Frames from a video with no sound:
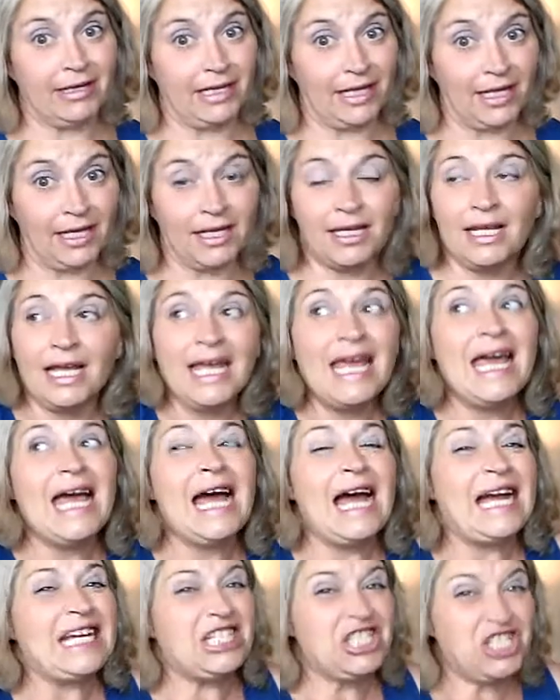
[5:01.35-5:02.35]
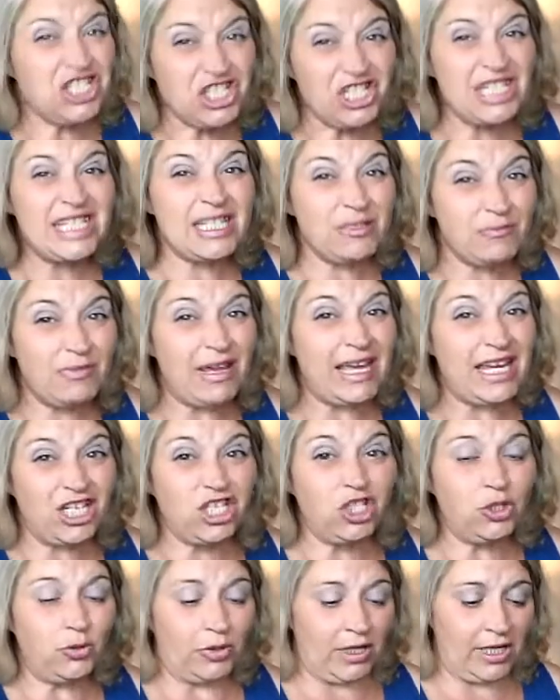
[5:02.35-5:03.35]
again, I just may
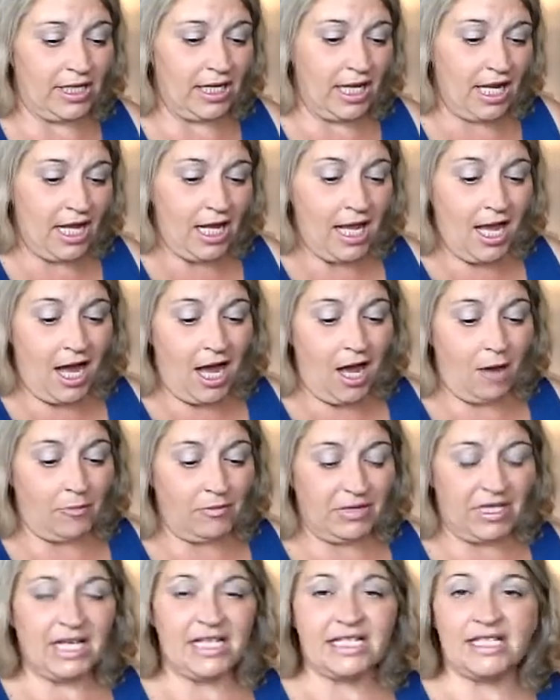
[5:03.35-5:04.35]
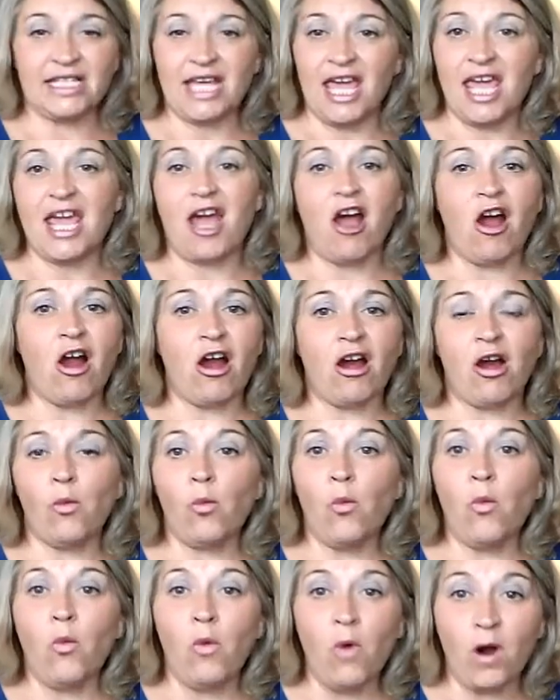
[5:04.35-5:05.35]
do it because they are
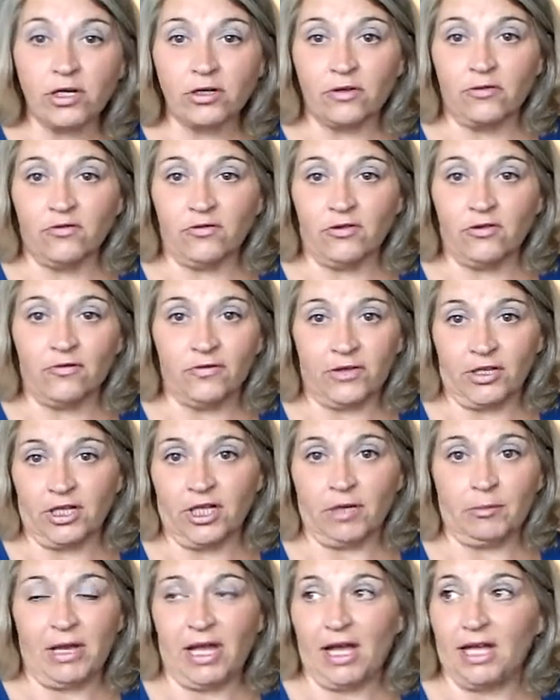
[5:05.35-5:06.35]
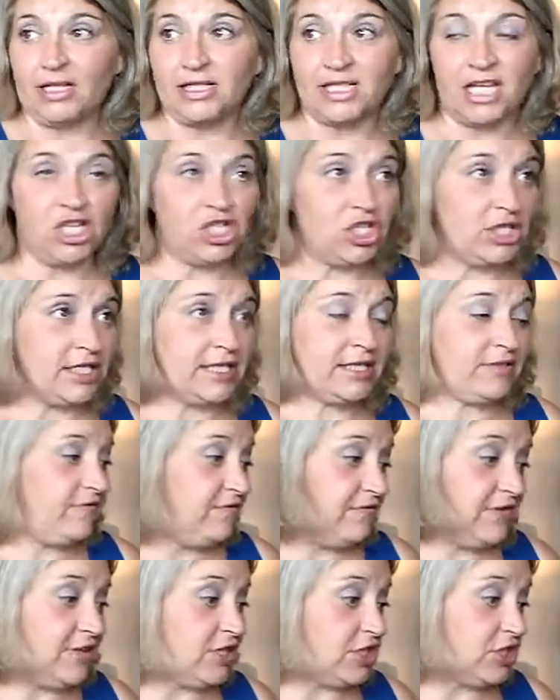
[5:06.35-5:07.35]
wonderful feeling pants. They just
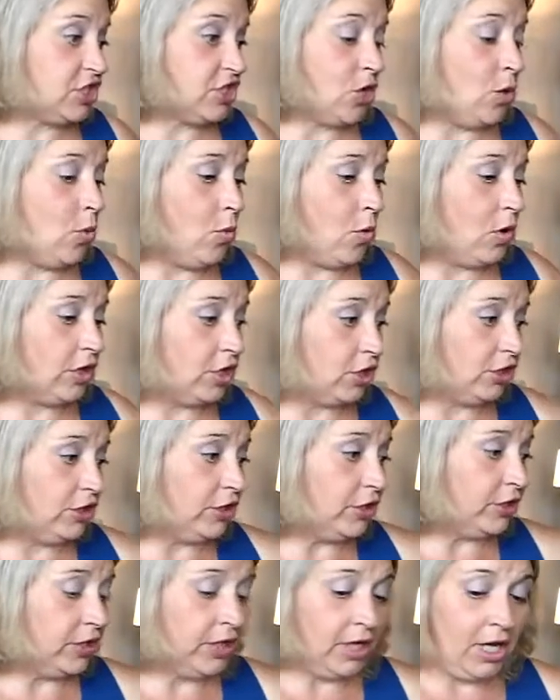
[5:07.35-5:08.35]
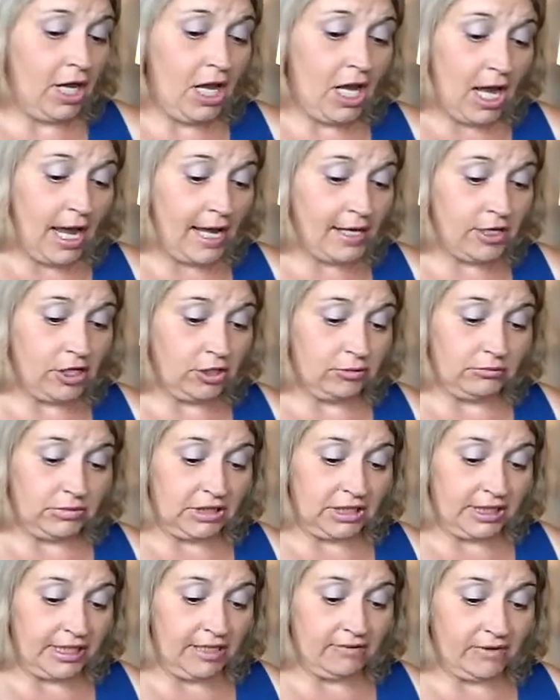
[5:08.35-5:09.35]
fit so good. I couldn't
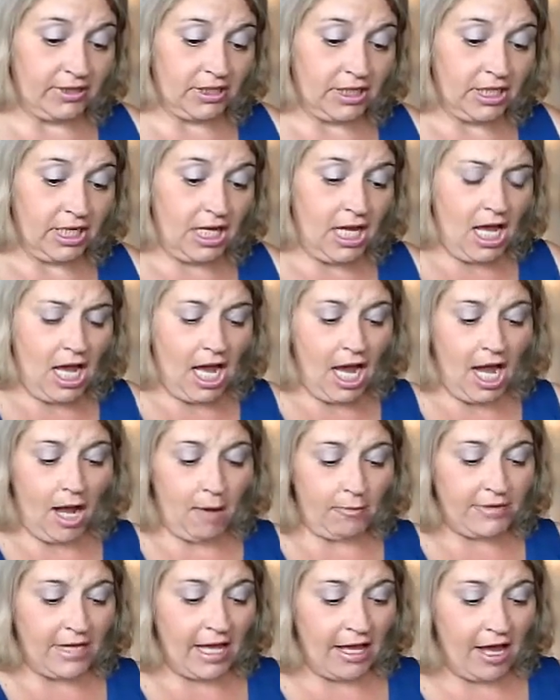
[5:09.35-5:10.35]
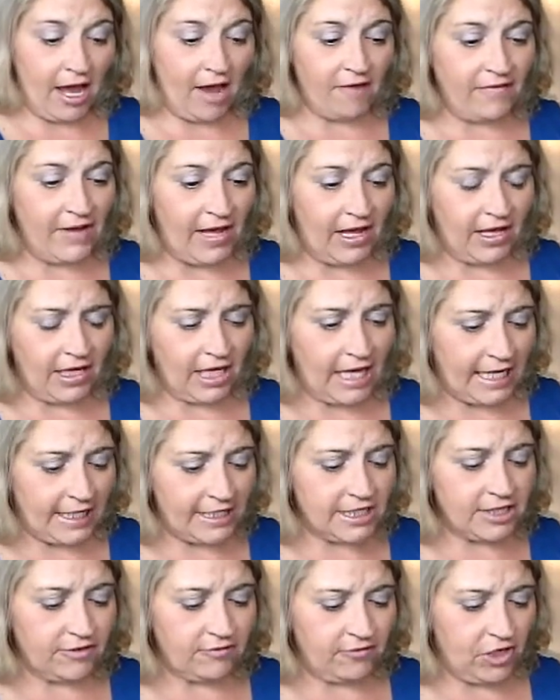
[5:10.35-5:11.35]
believe it. Now I got a
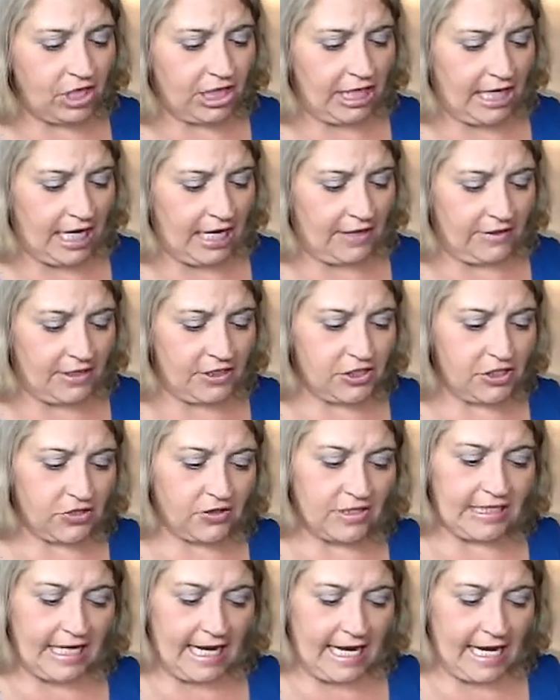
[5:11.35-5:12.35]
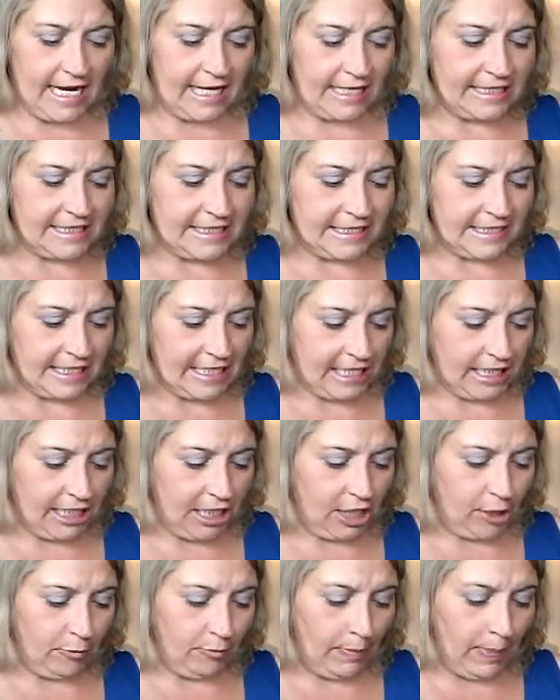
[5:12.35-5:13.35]
different cut. These are the Diana
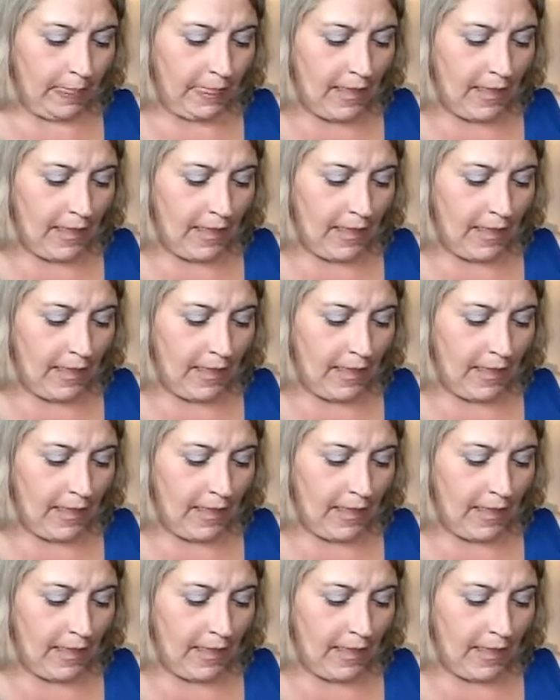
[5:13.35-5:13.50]
Skinny.